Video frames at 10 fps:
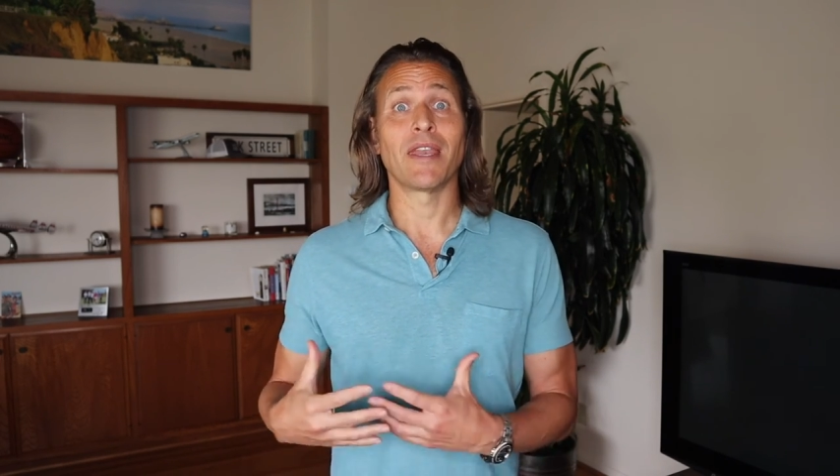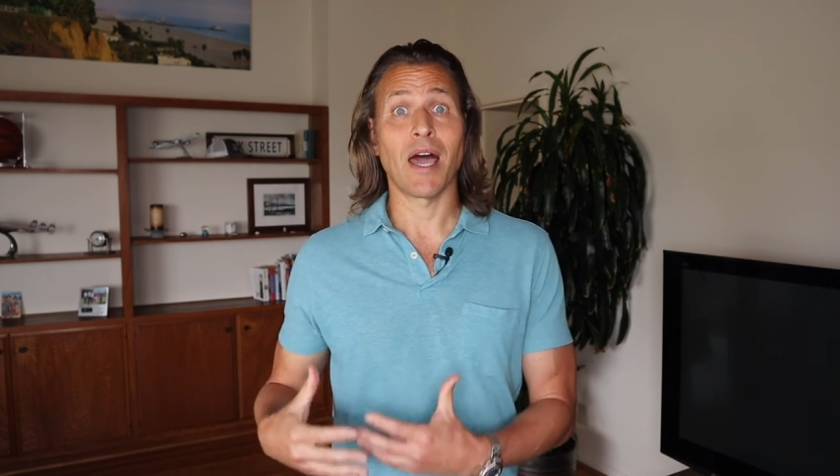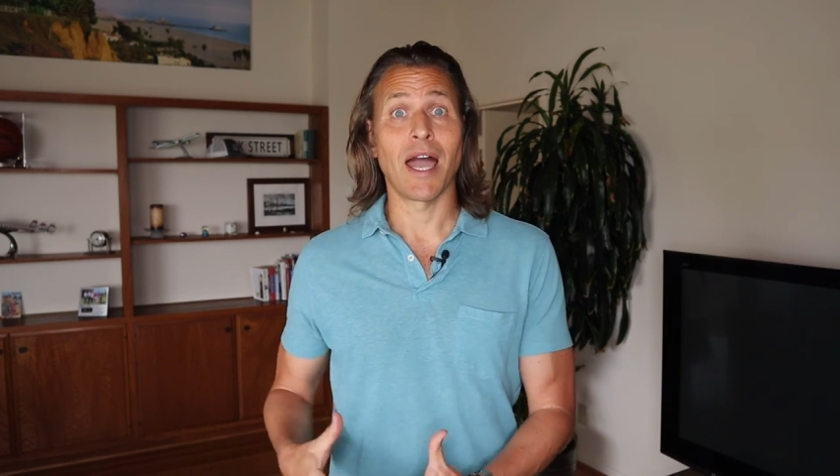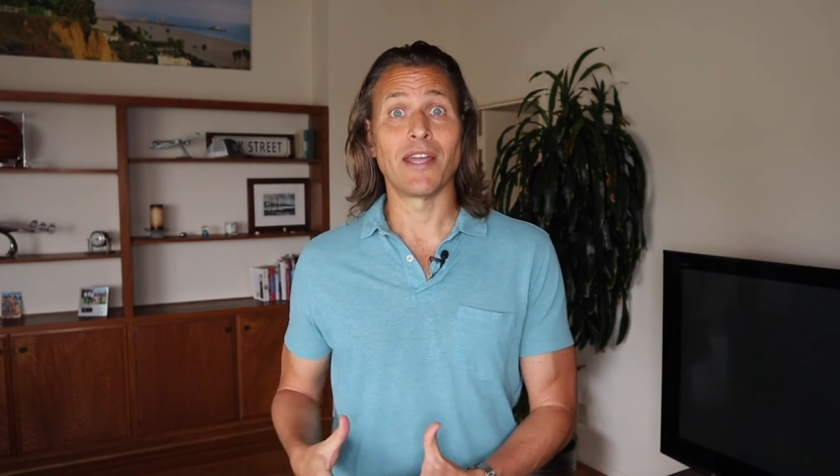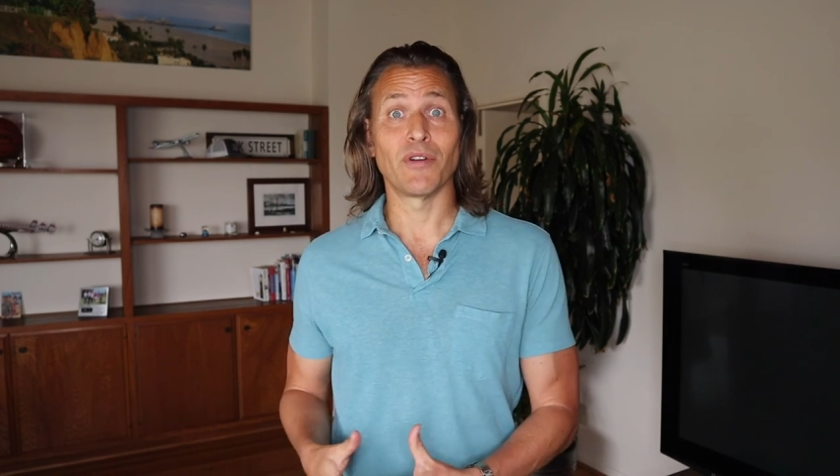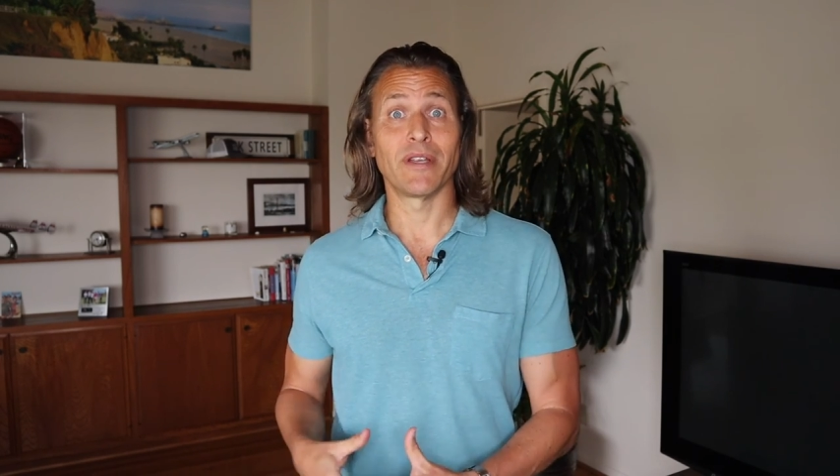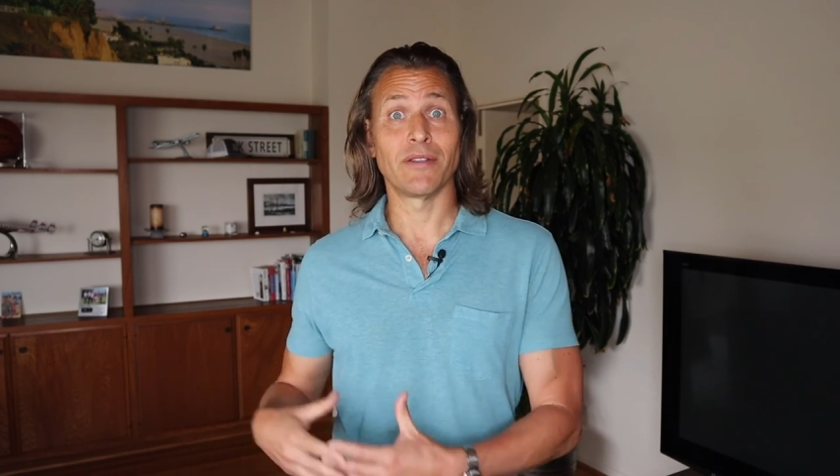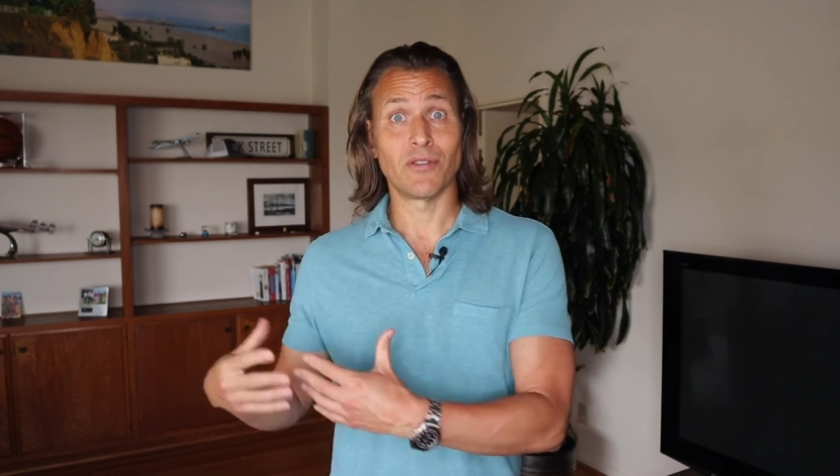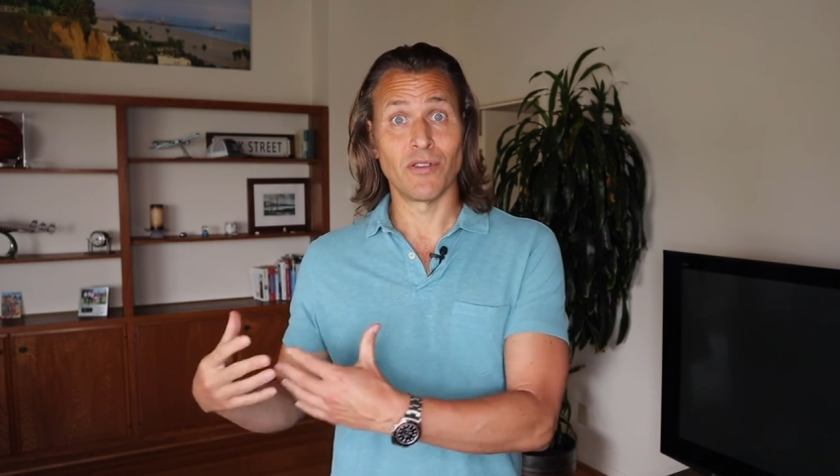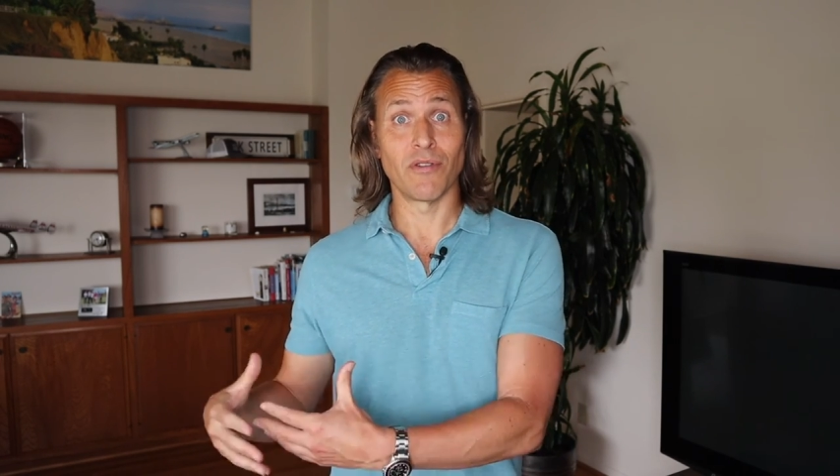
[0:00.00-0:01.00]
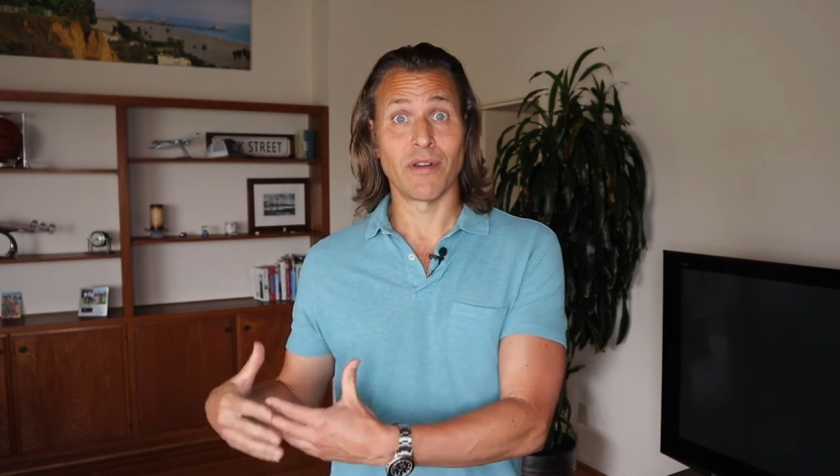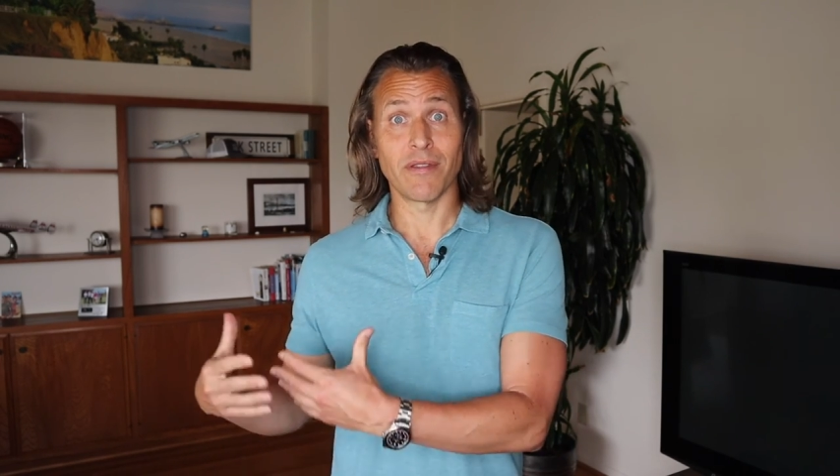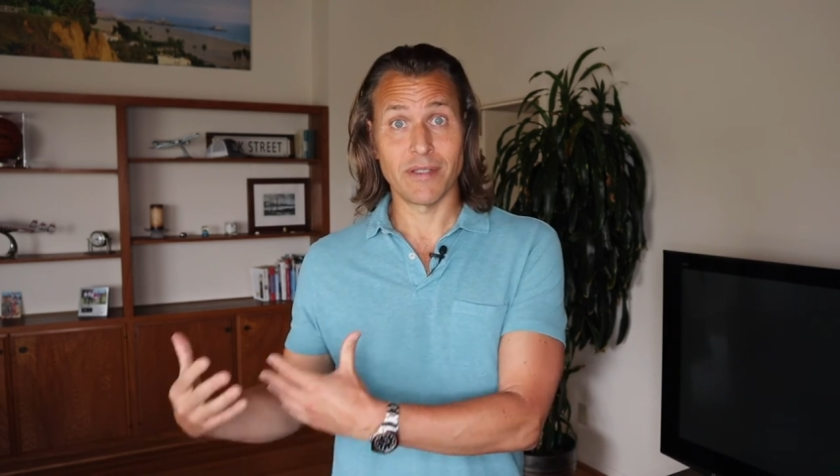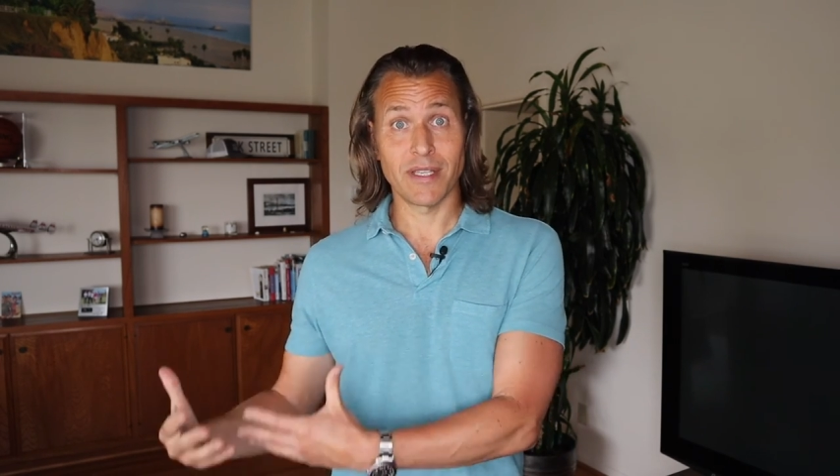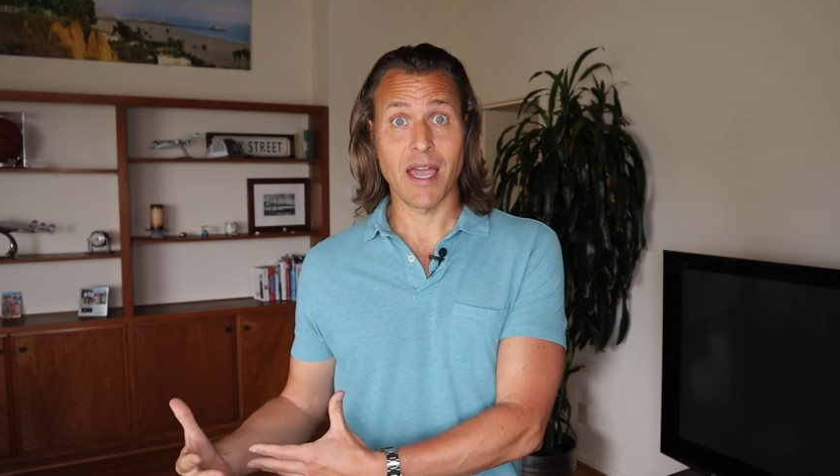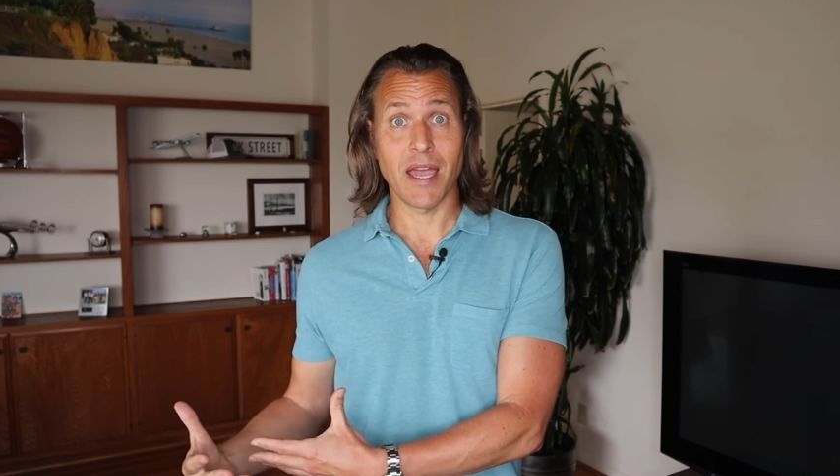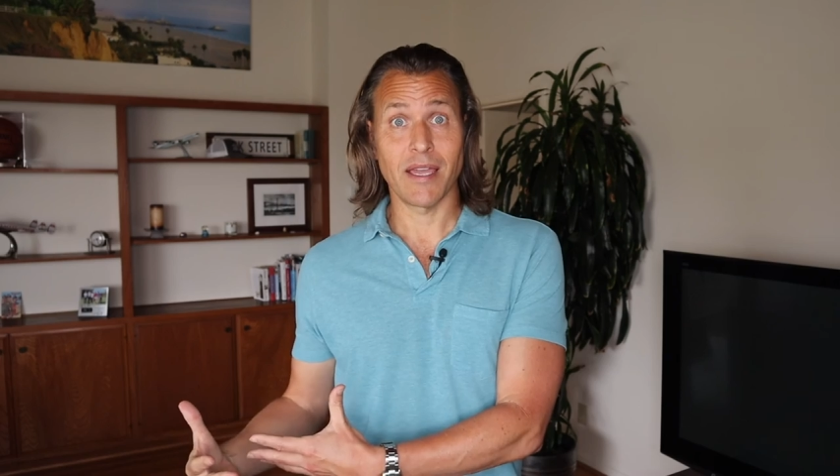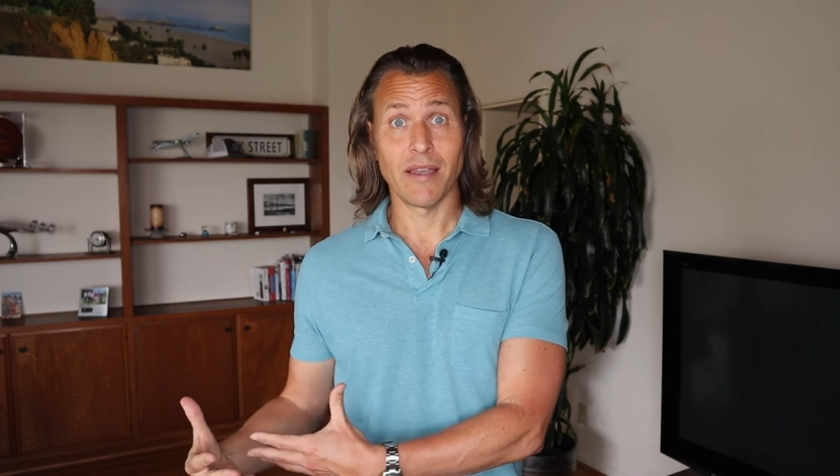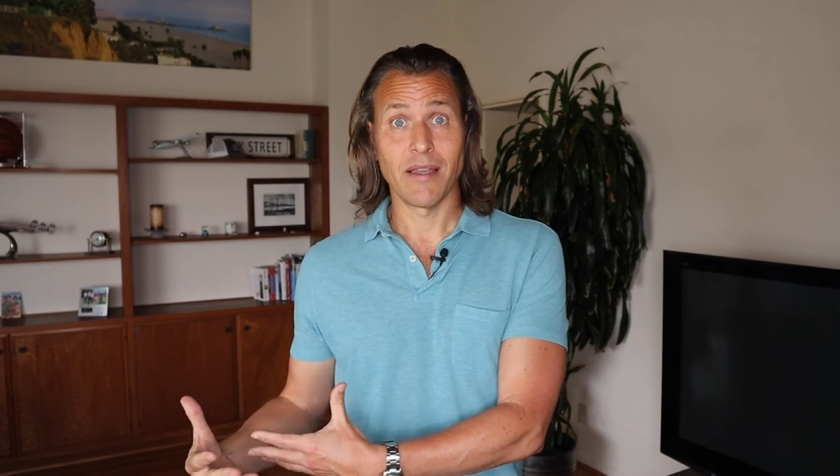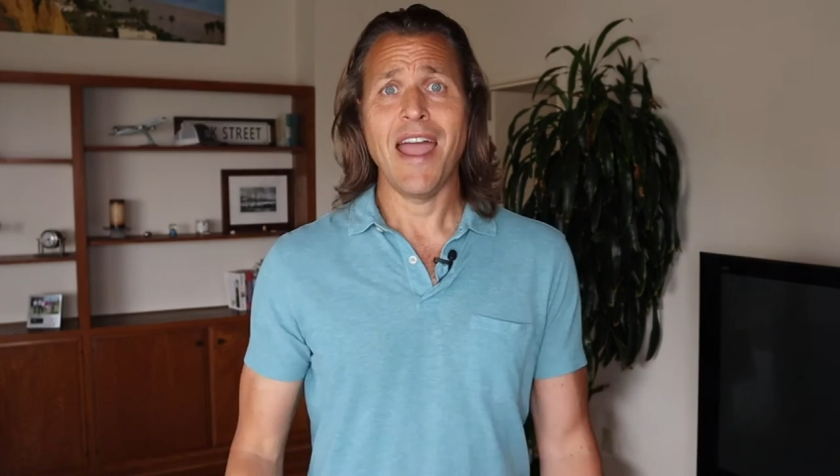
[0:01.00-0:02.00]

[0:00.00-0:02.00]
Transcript: and hydrated during the day.